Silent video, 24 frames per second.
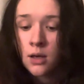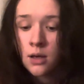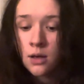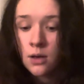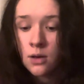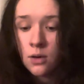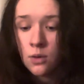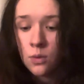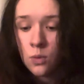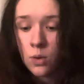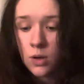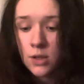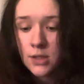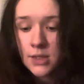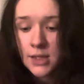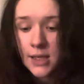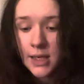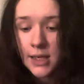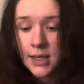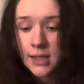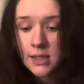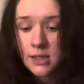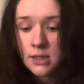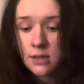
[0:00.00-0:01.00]
What
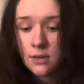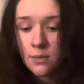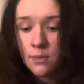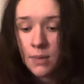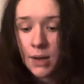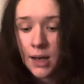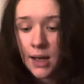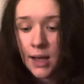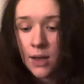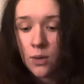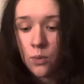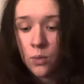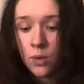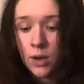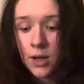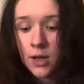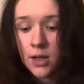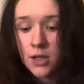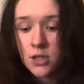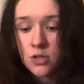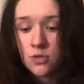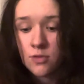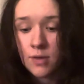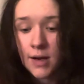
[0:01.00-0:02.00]
is my
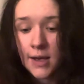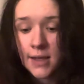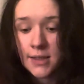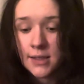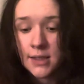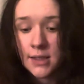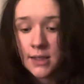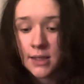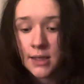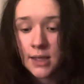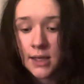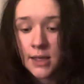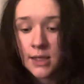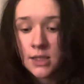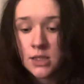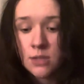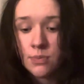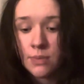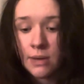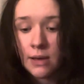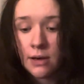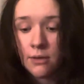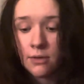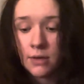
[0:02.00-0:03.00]
worst riding
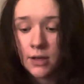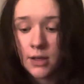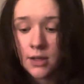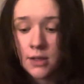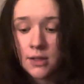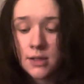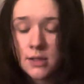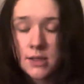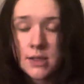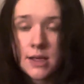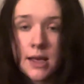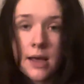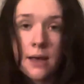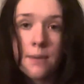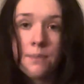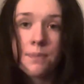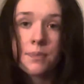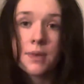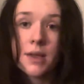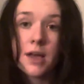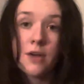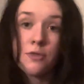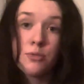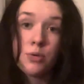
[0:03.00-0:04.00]
experience?
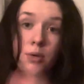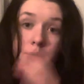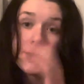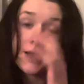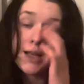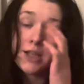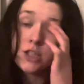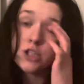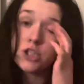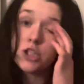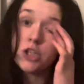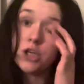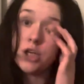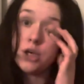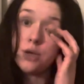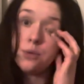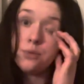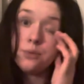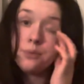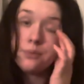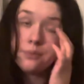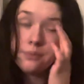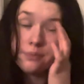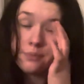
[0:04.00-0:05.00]
I've probably had
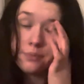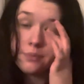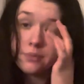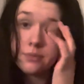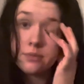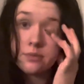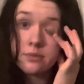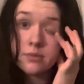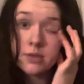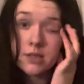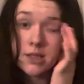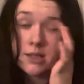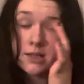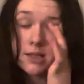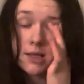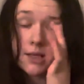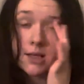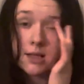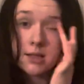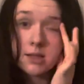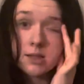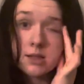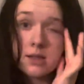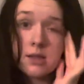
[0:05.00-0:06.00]
2 since I
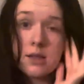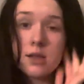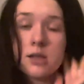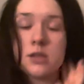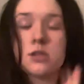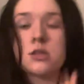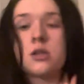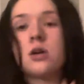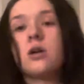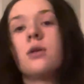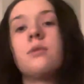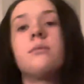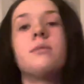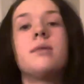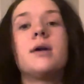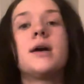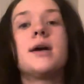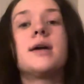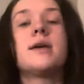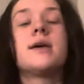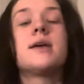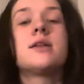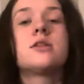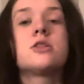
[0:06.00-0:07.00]
answered this on
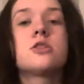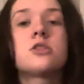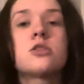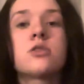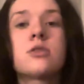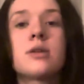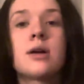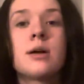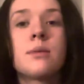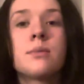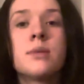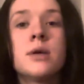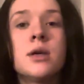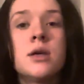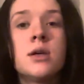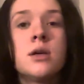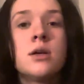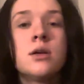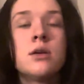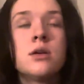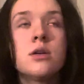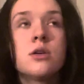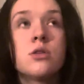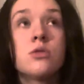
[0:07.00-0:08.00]
my Instagram.
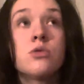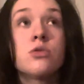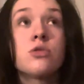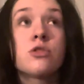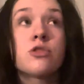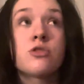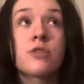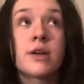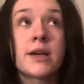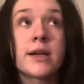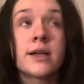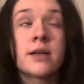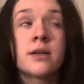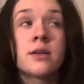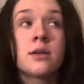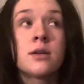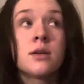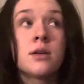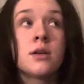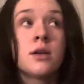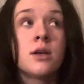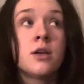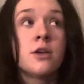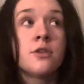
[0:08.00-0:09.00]
Oh, 3.
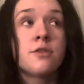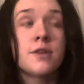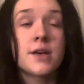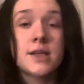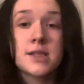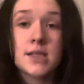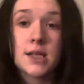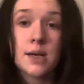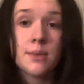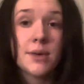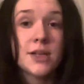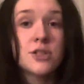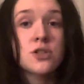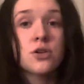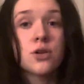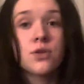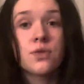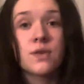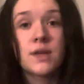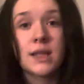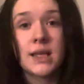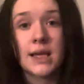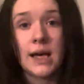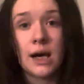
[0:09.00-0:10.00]
First time I took
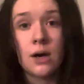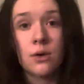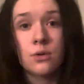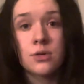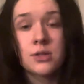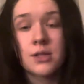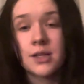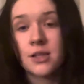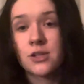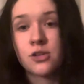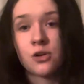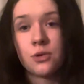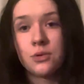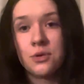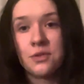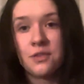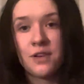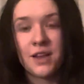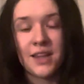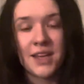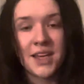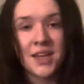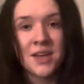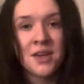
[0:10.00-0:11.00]
Philly out, it's all with
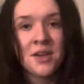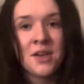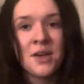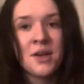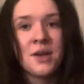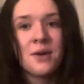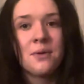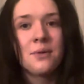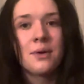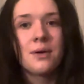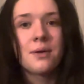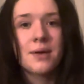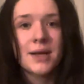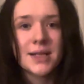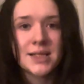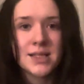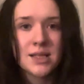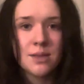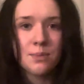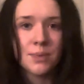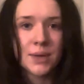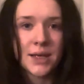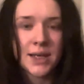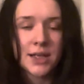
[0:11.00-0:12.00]
Philly. We went to
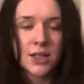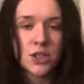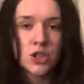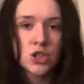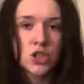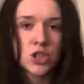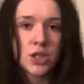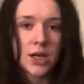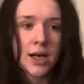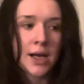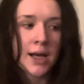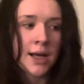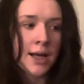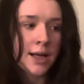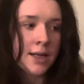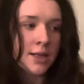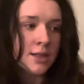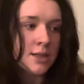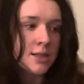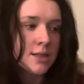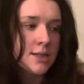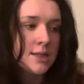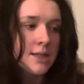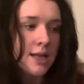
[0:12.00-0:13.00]
the beach
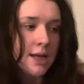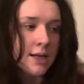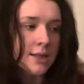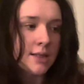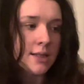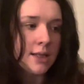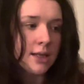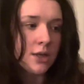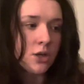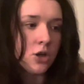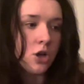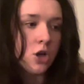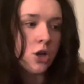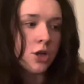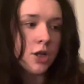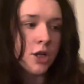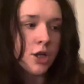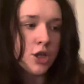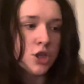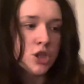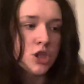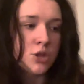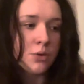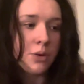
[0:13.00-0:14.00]
and second I got on
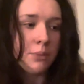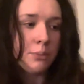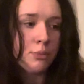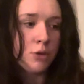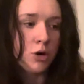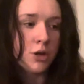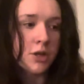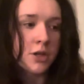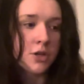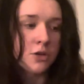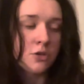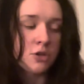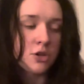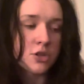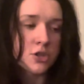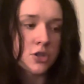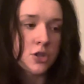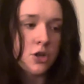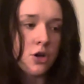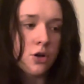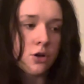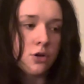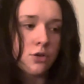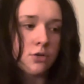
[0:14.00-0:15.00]
her, she went bronking across the
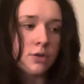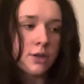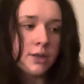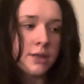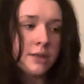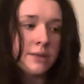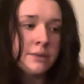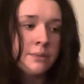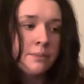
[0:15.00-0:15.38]
concrete